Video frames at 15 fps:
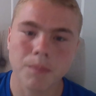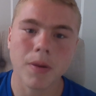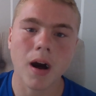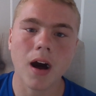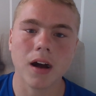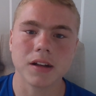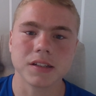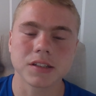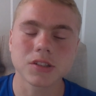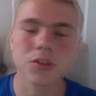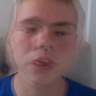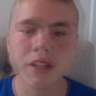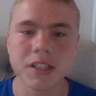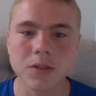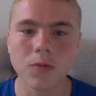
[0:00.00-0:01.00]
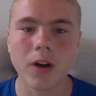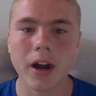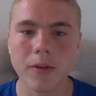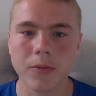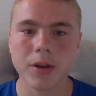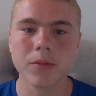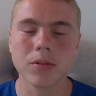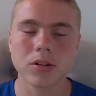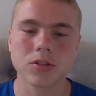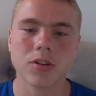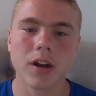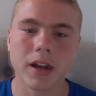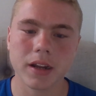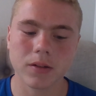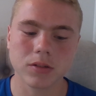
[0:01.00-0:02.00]
Pause. The reason why we were
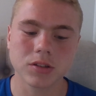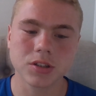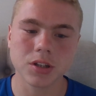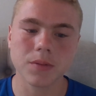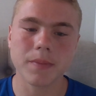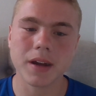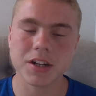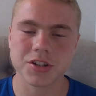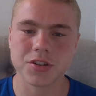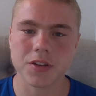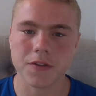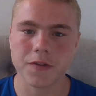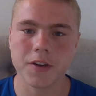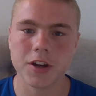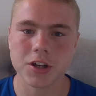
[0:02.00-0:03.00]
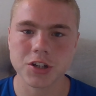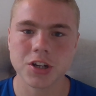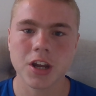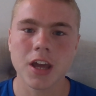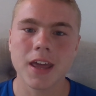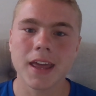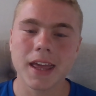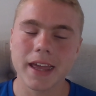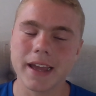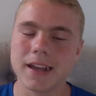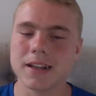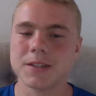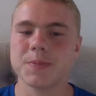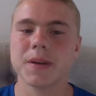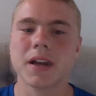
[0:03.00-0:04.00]
trying to measure the fish
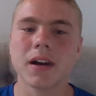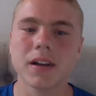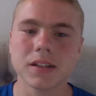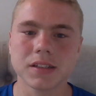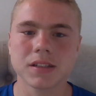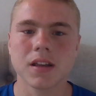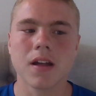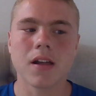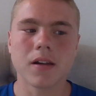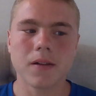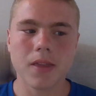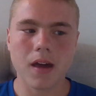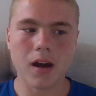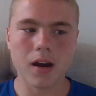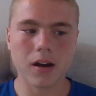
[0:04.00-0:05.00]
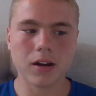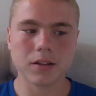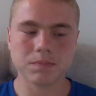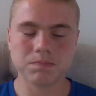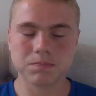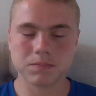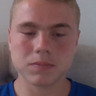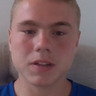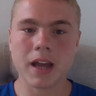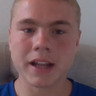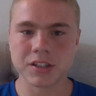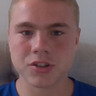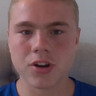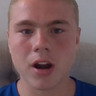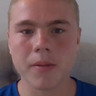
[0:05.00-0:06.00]
is because uh,
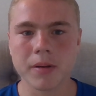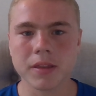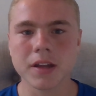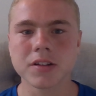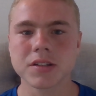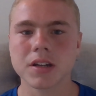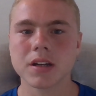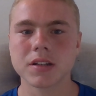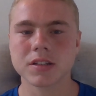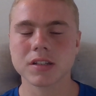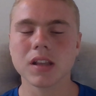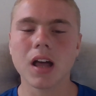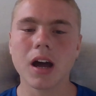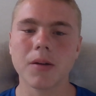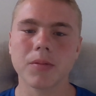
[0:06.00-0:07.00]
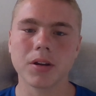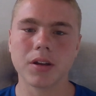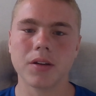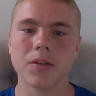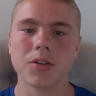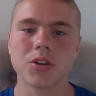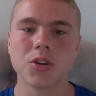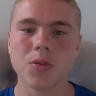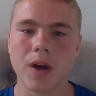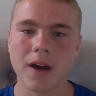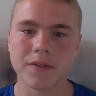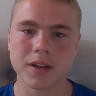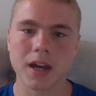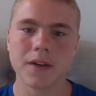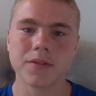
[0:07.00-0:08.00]
at strawberry, there's a slot where you, you
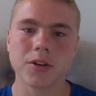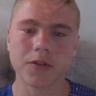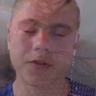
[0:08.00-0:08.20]
have to have